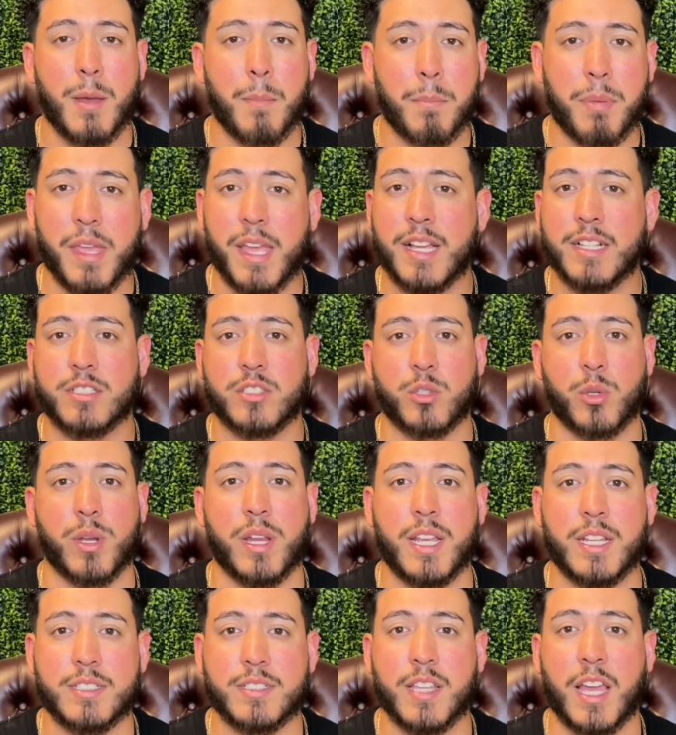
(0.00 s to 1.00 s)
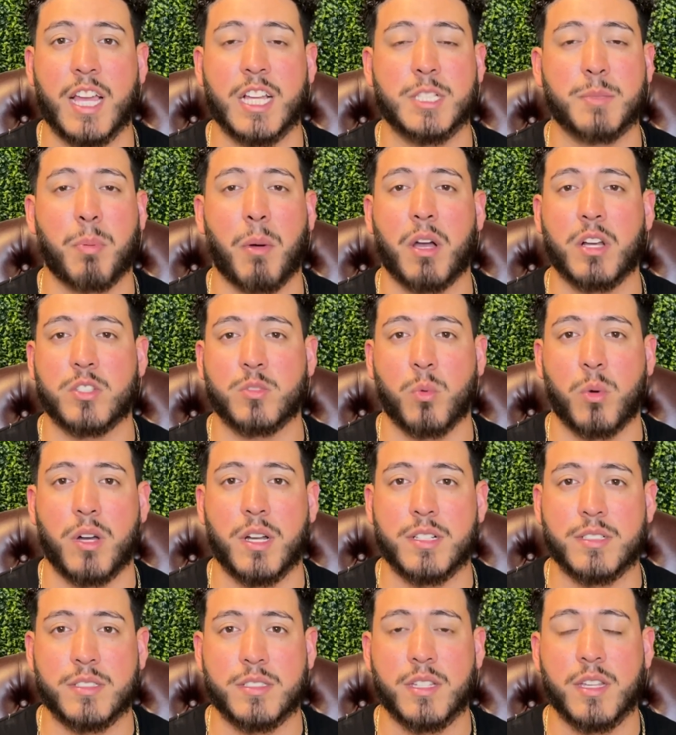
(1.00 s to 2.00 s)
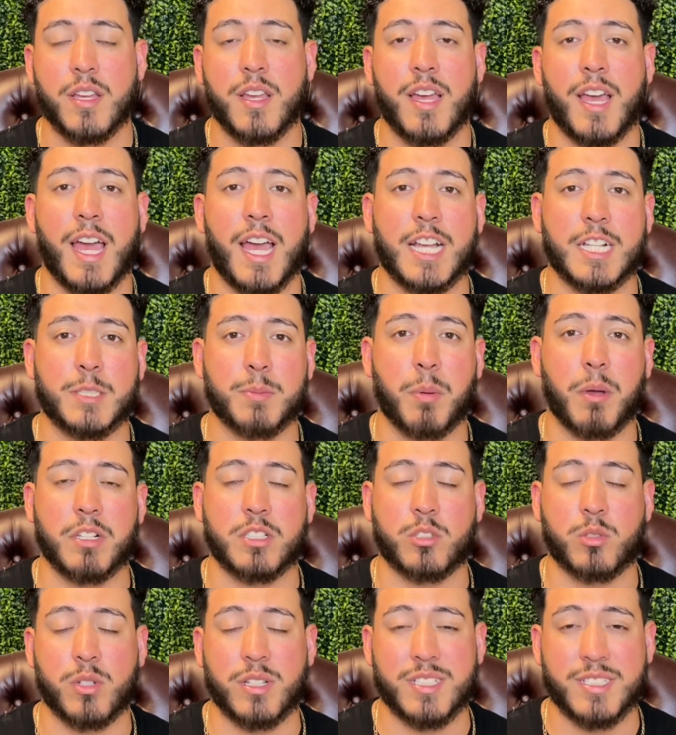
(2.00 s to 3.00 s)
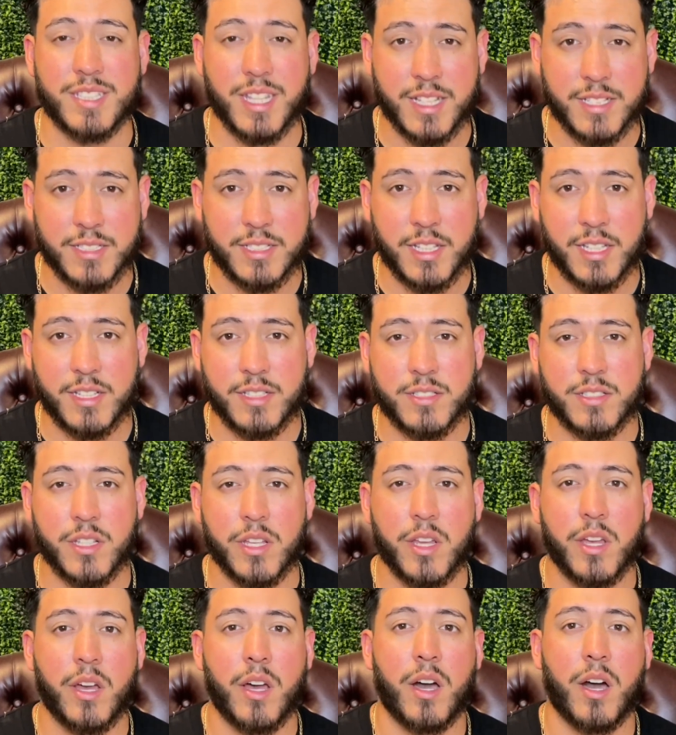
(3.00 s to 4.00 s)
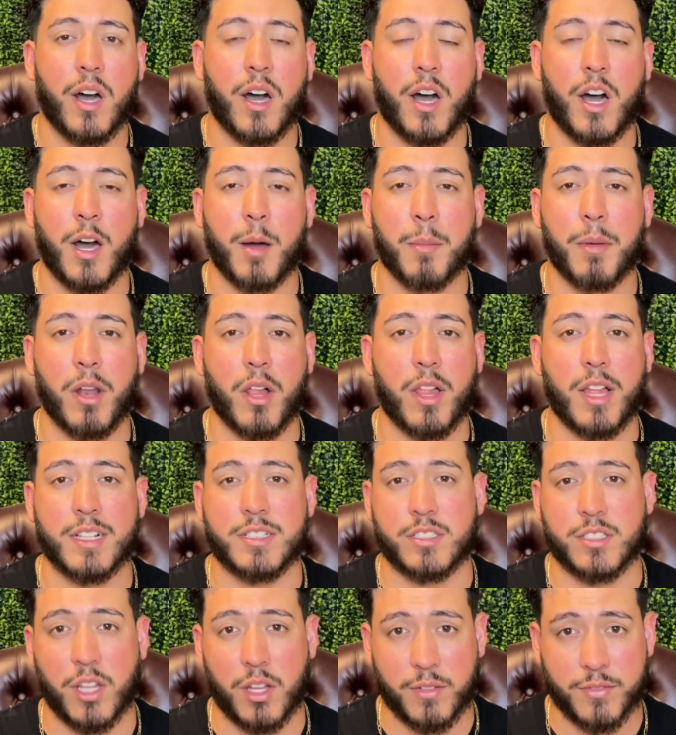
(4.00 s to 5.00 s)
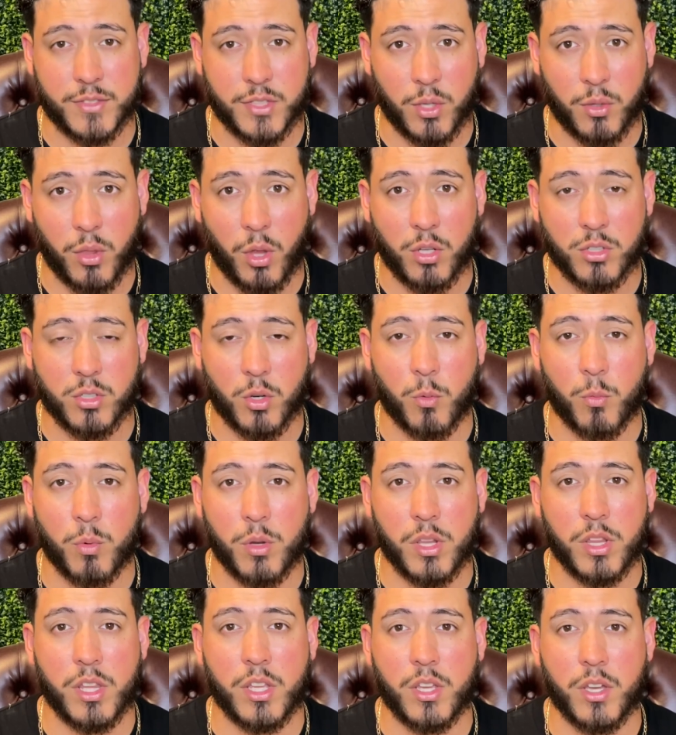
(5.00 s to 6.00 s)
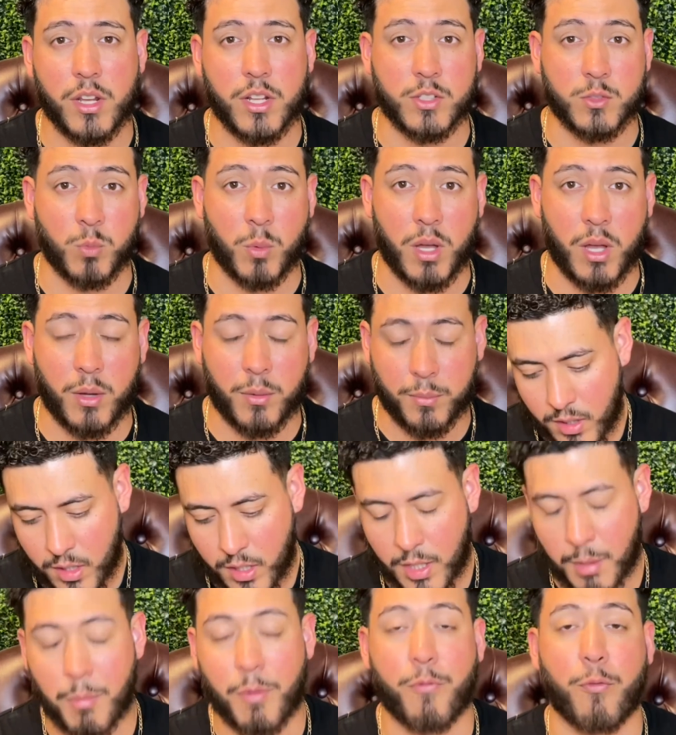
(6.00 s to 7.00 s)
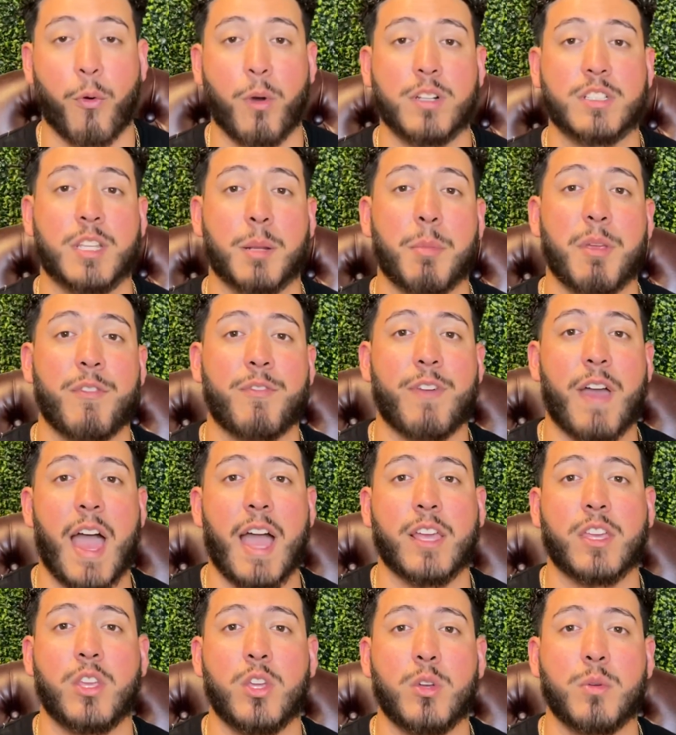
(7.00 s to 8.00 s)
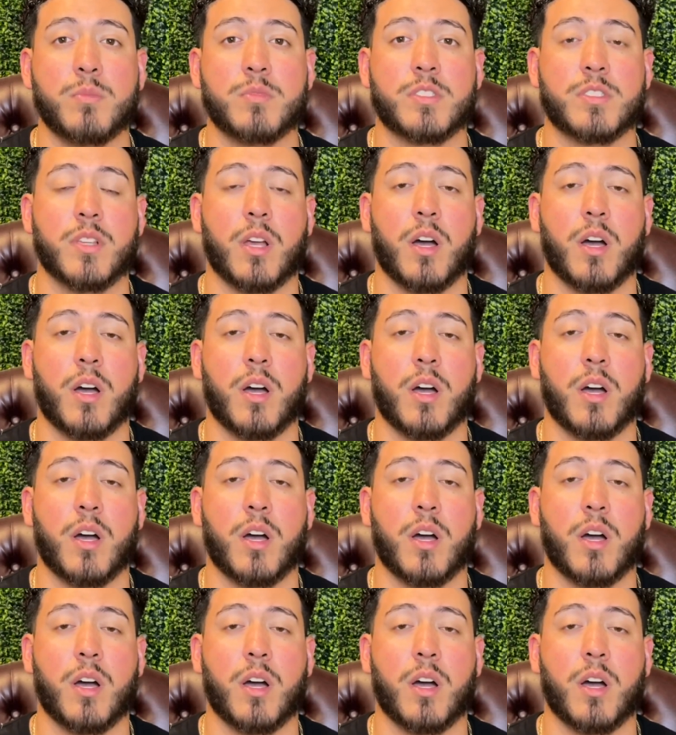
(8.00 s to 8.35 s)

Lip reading: PS3s, Xbox Ones, Xbox 360s, and all that stuff. So those are really good as well. Number four is going to be vacuums.